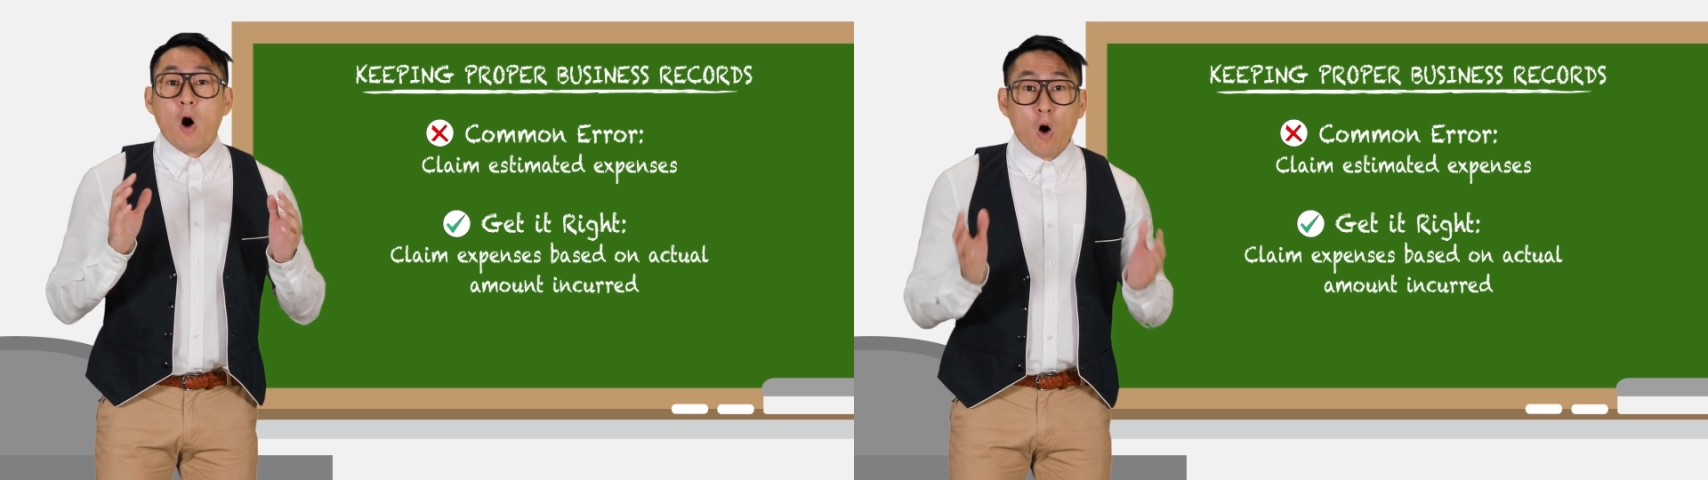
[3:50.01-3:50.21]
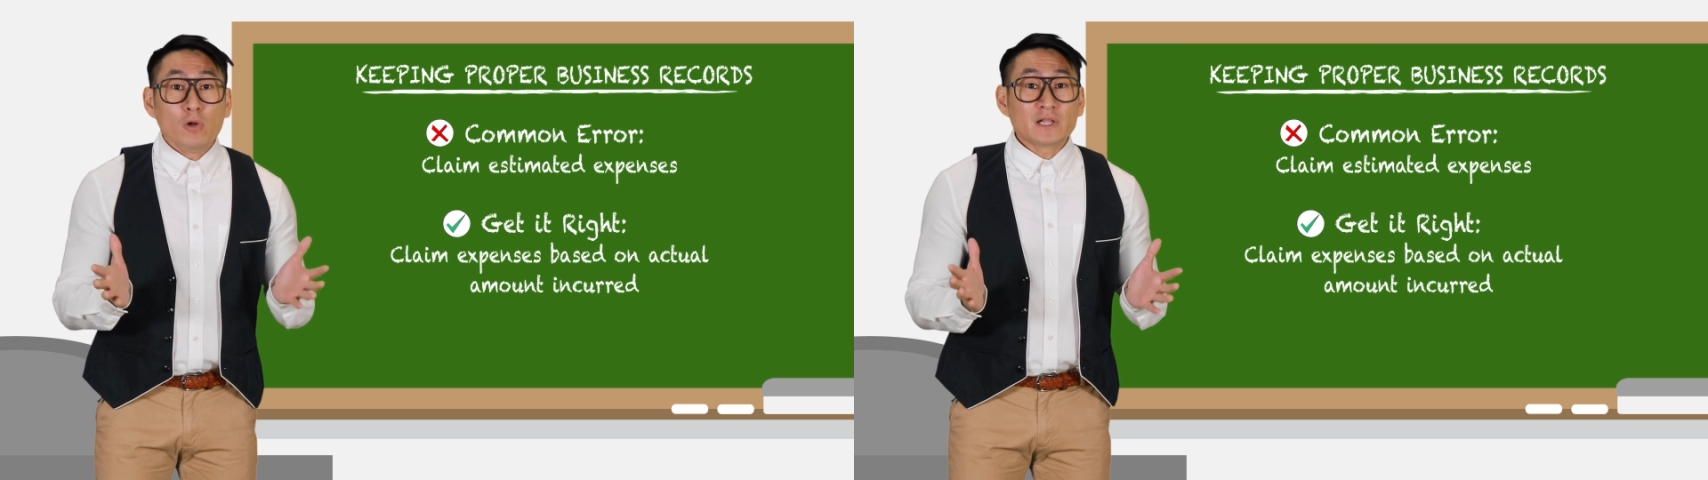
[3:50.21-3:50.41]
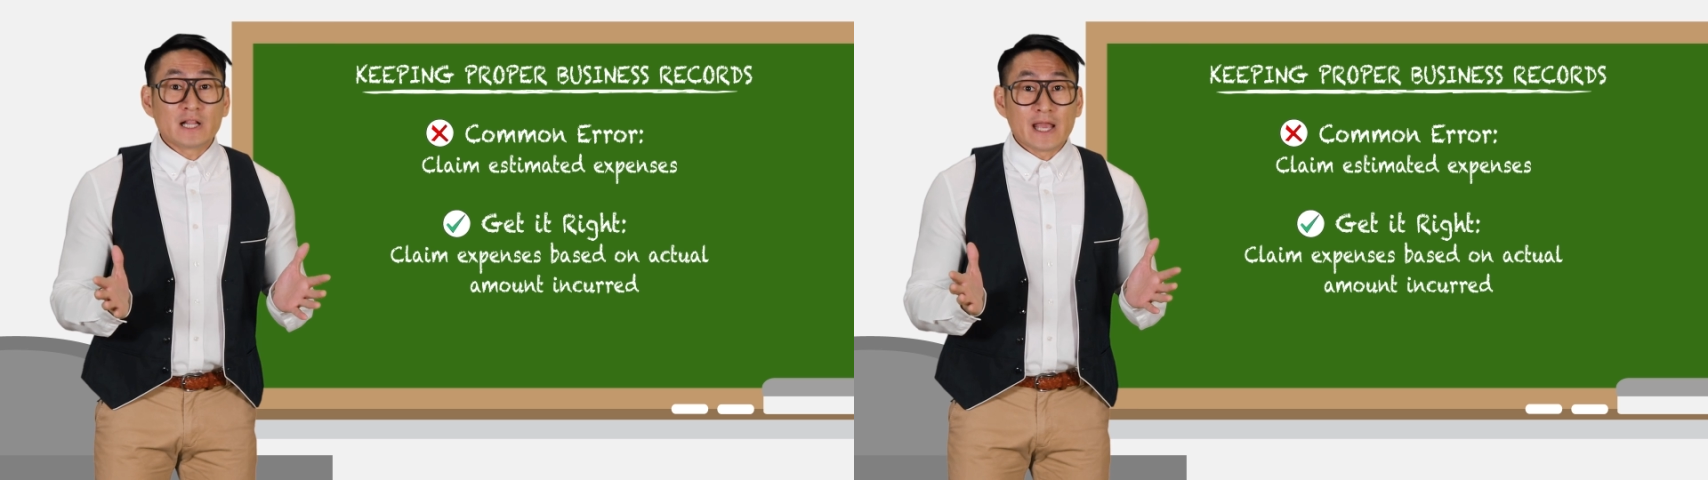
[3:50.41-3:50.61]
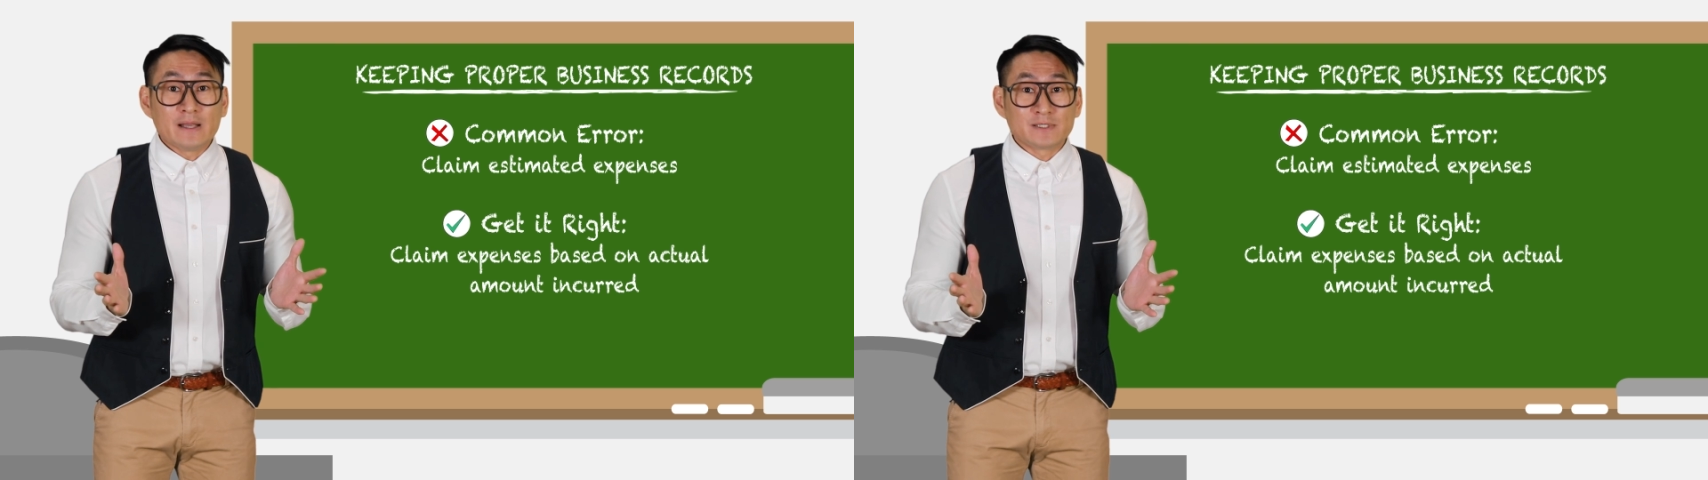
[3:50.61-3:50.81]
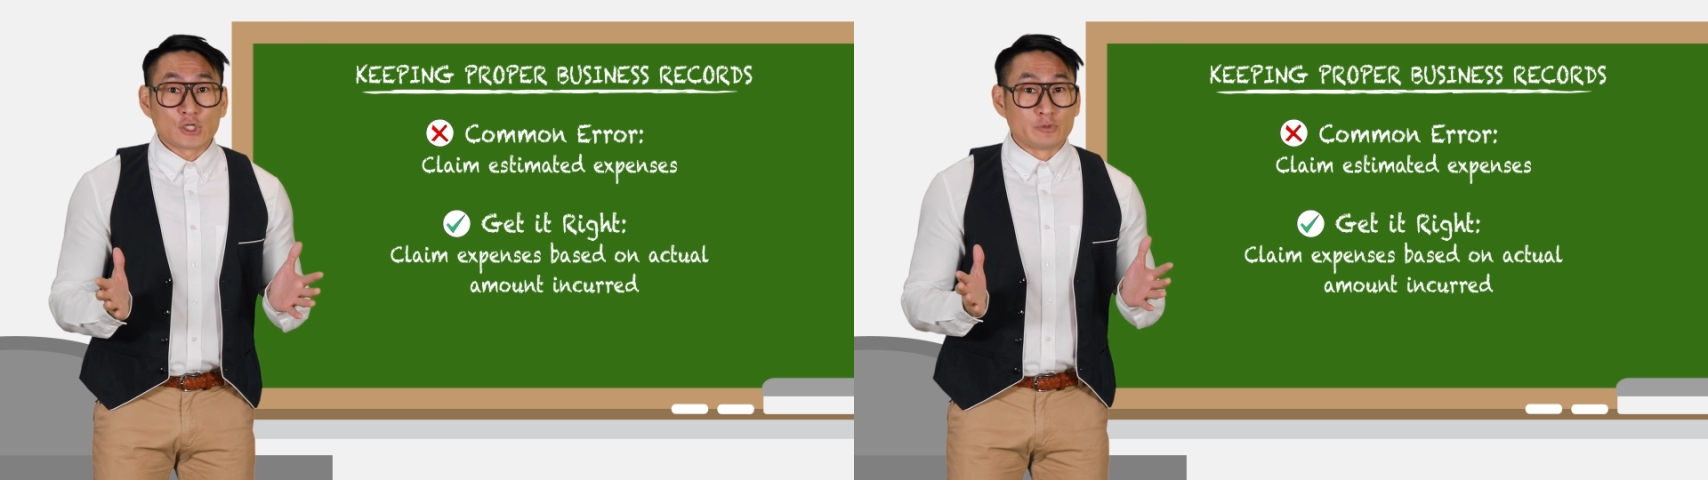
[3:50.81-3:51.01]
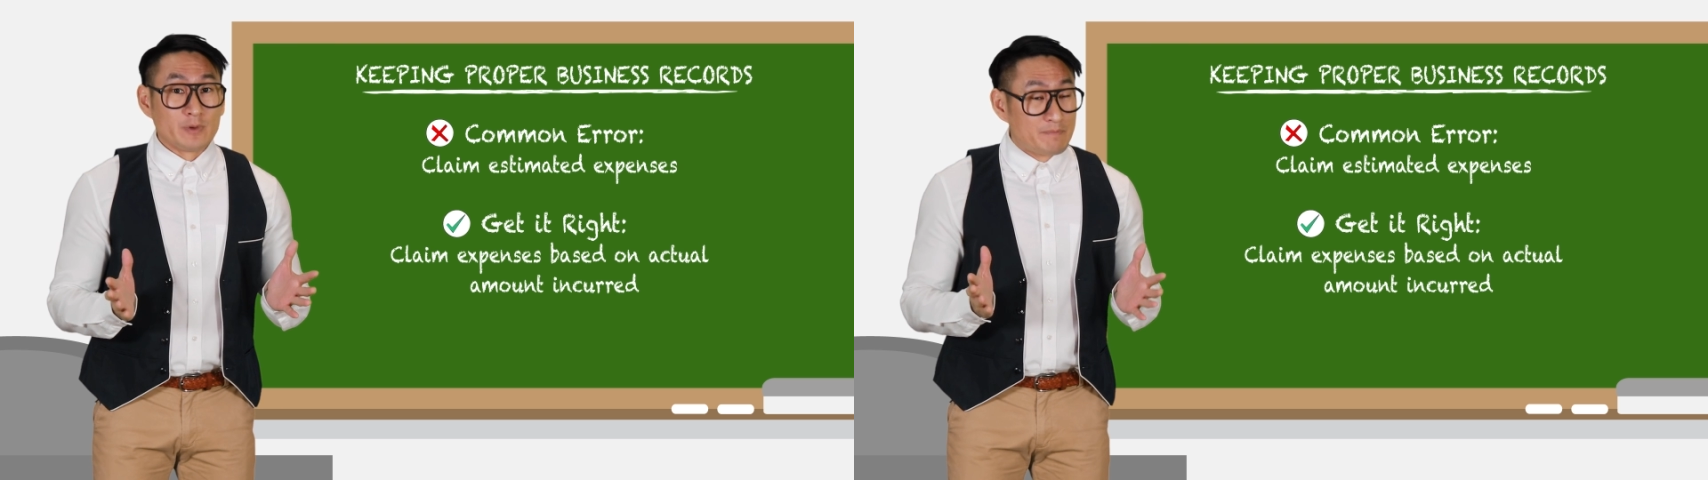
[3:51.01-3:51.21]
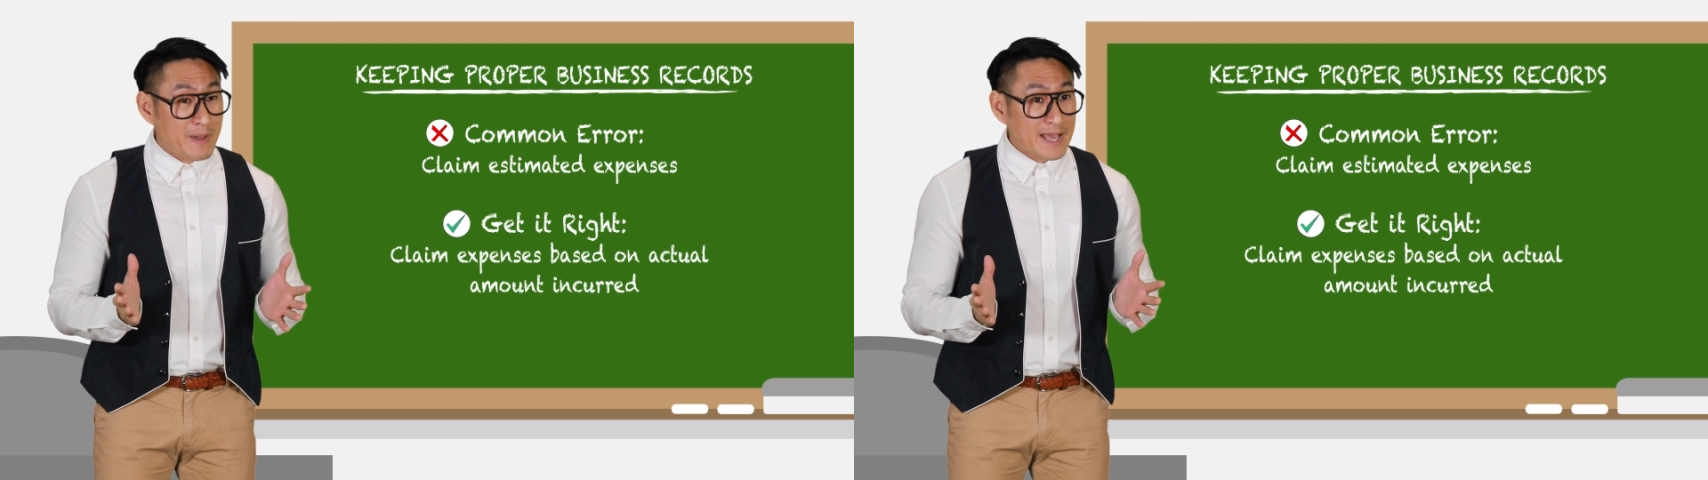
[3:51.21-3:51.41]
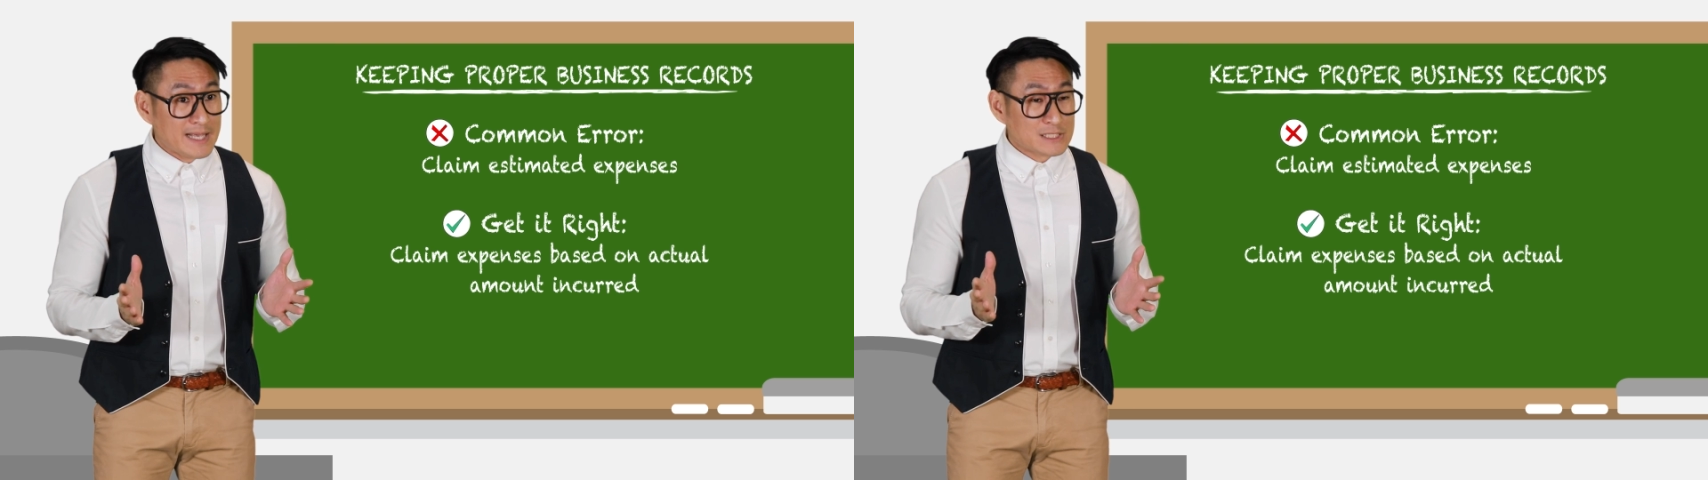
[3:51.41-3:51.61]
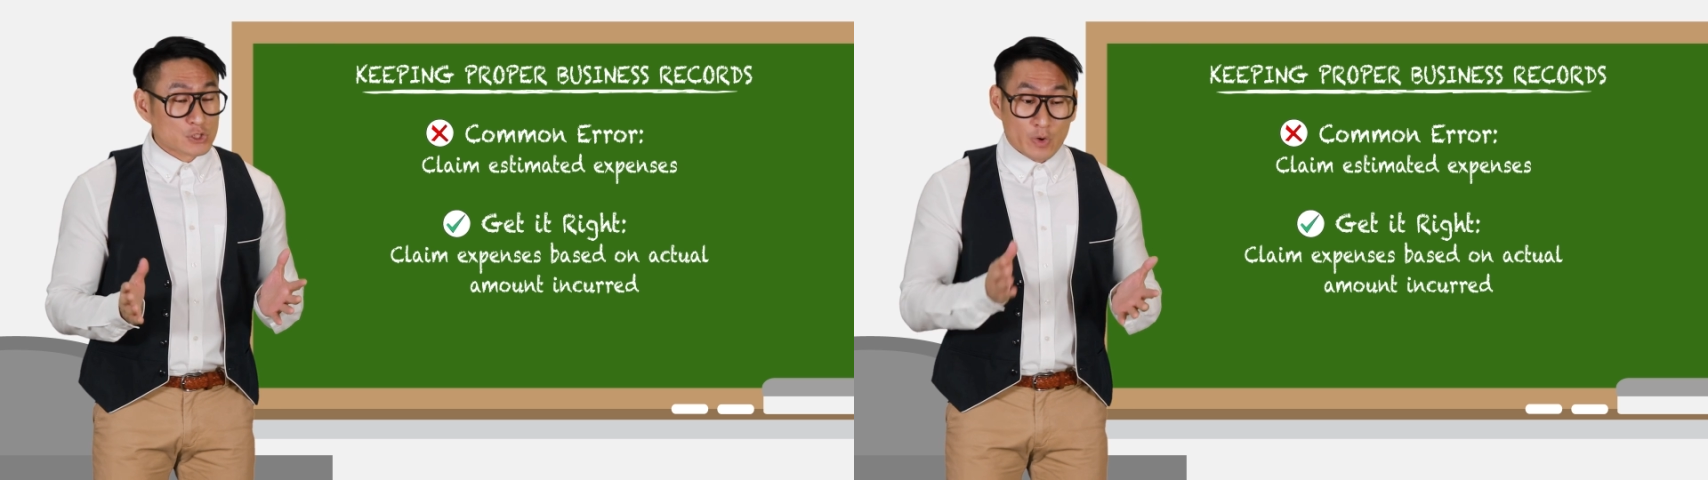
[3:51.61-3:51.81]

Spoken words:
all claims should be based